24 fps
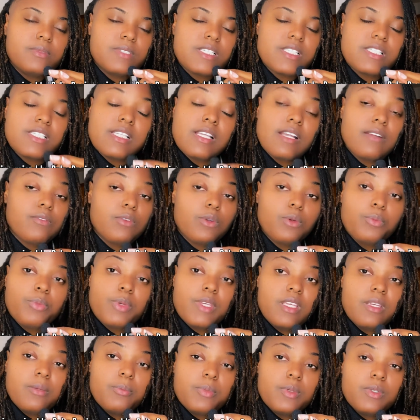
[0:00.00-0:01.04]
several
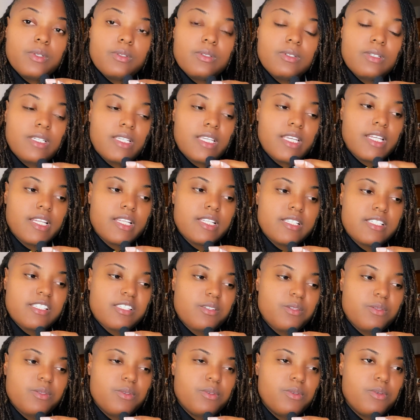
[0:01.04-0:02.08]
people get
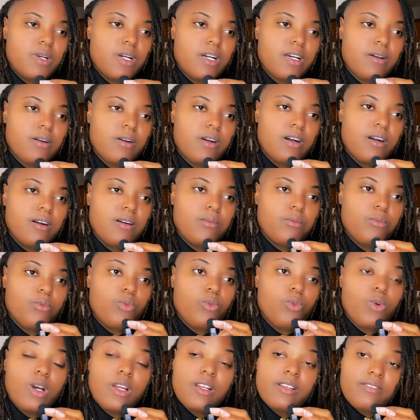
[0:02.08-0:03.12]
into
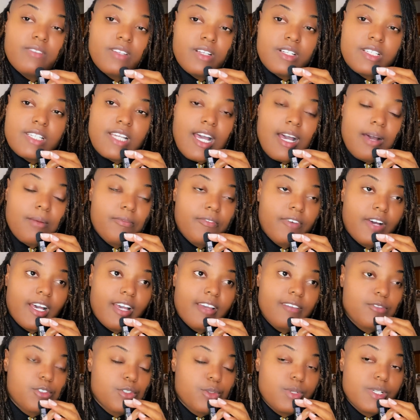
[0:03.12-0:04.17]
one of their top
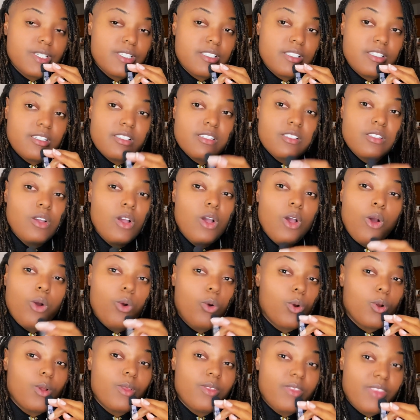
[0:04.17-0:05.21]
five choices,
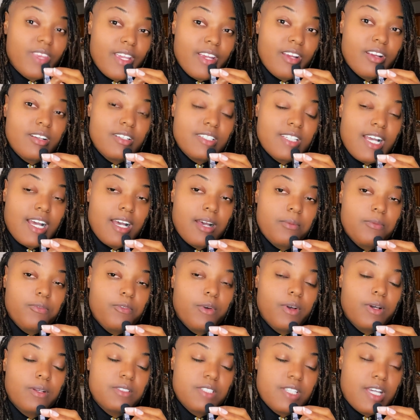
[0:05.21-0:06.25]
or their top
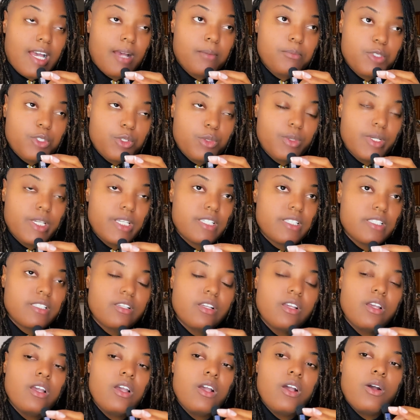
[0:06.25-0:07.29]

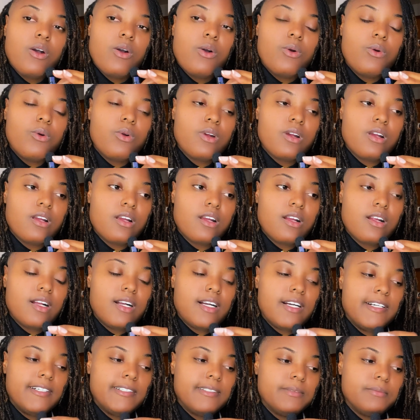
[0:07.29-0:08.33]
choice, or
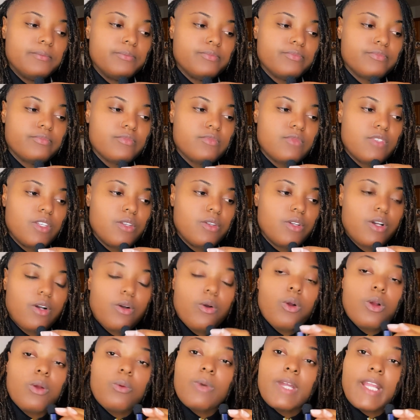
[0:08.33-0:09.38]

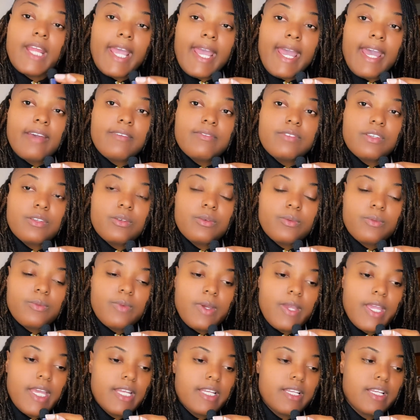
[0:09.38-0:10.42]
or what have you.
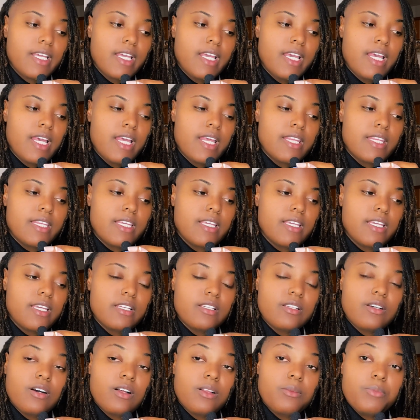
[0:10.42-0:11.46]
And the
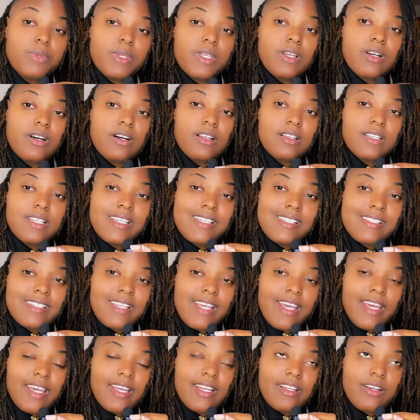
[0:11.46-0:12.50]
end all be all is
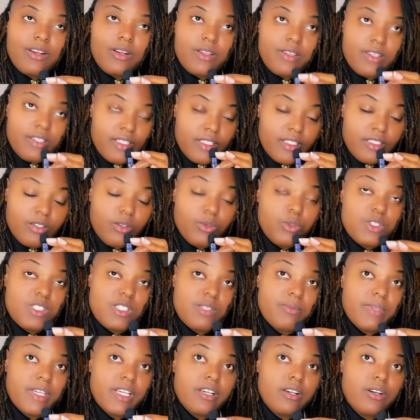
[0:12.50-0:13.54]
that, or the
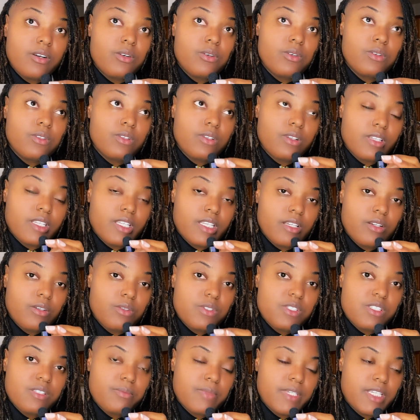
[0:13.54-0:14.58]
ultimate goal, or the
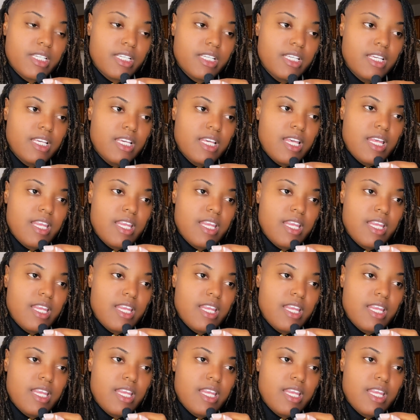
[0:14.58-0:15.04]
ultimate